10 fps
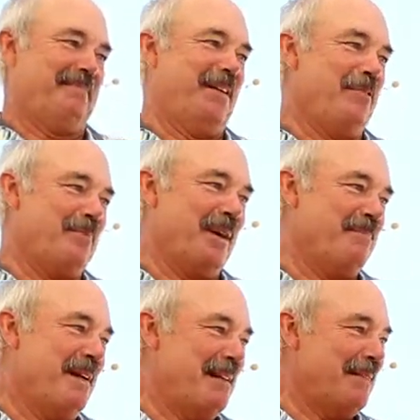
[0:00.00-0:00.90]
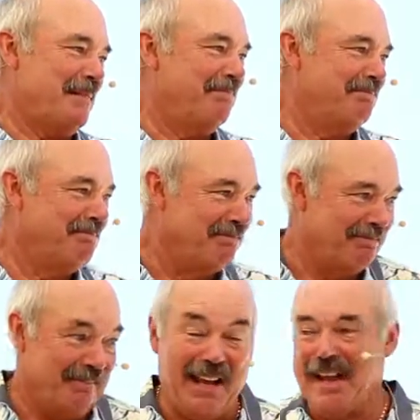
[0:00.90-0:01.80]
they were pretty modern
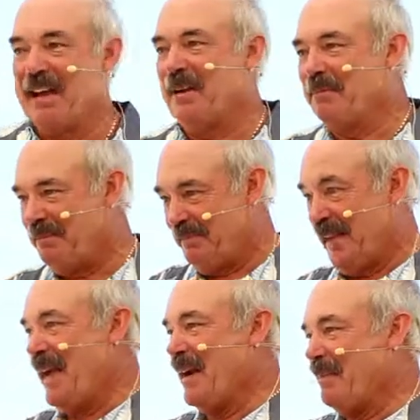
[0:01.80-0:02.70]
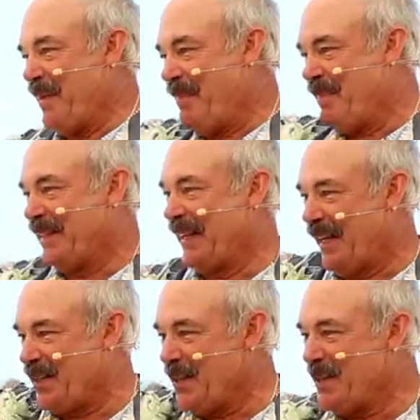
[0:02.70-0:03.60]
they had a they had a pump at the
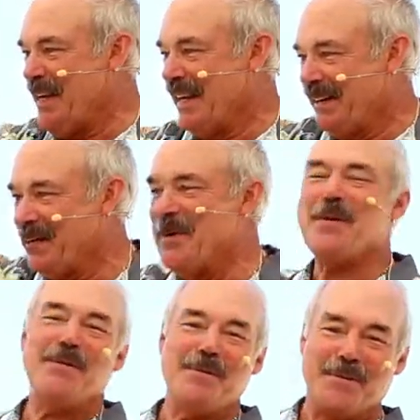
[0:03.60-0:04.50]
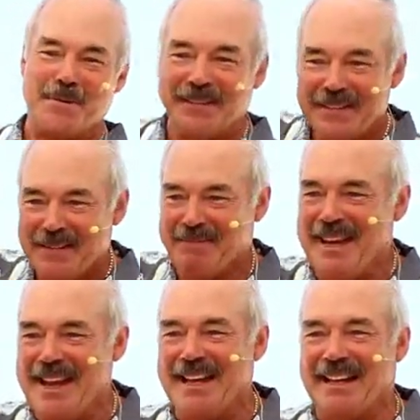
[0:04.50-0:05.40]
kitchen sink.
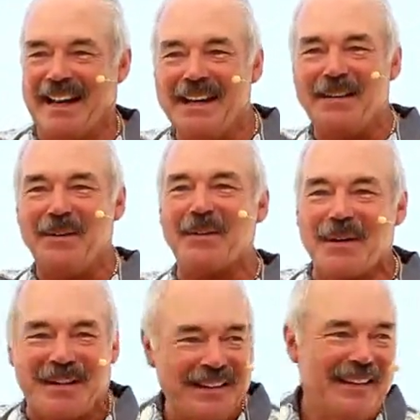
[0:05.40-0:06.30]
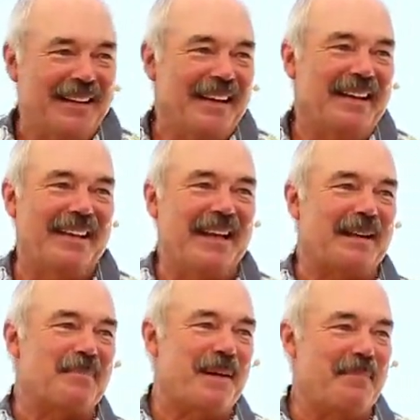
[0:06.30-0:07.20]
Man, indoor. They
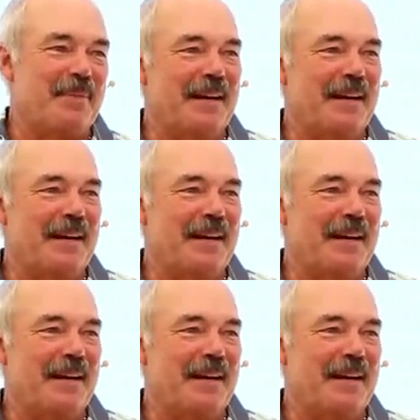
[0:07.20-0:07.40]
could pump